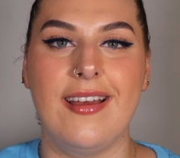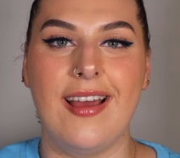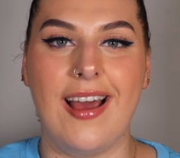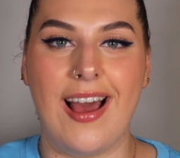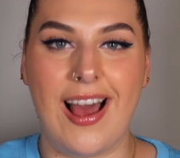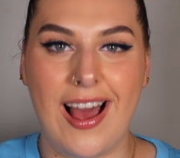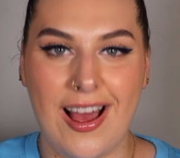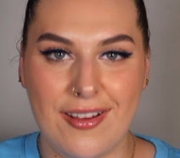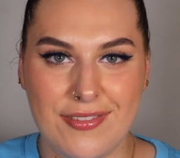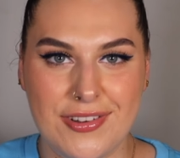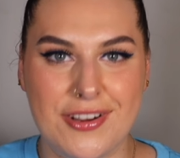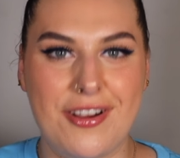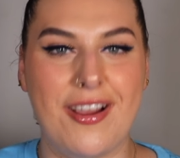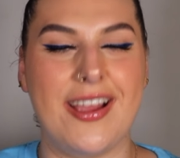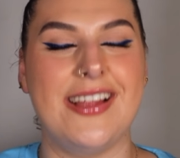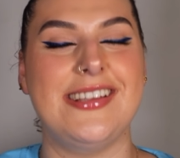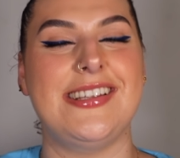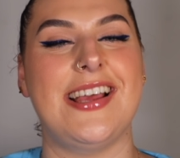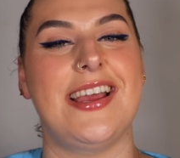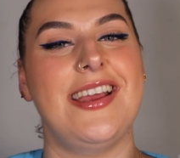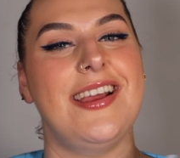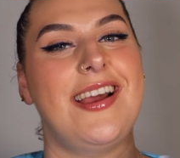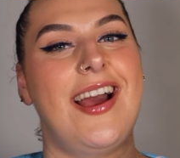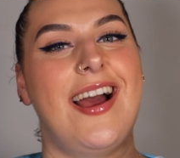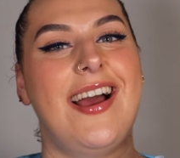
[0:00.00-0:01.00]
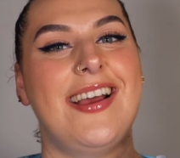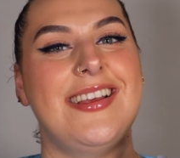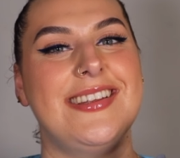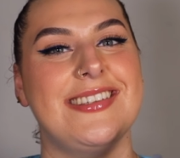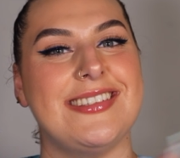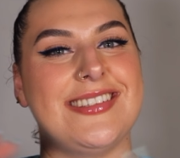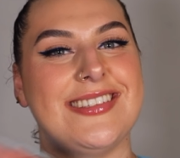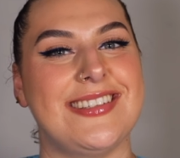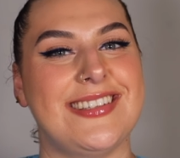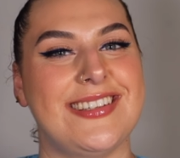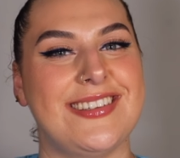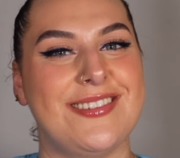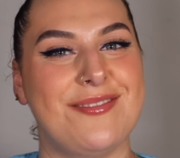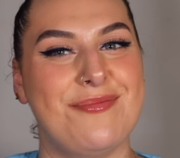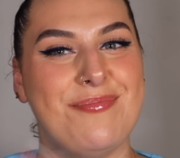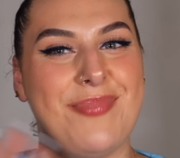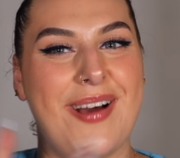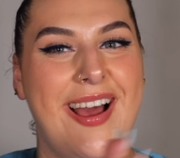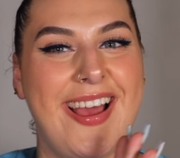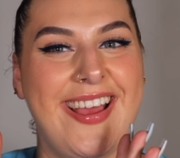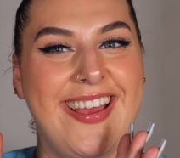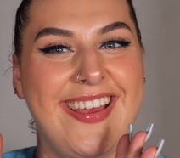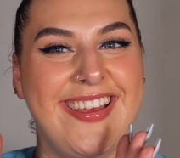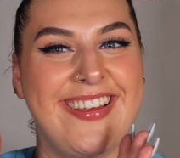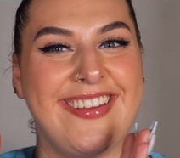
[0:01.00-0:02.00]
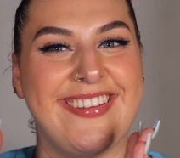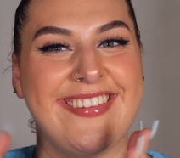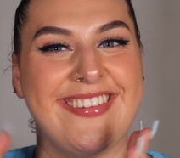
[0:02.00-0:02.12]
Have a great day, guys. Bye.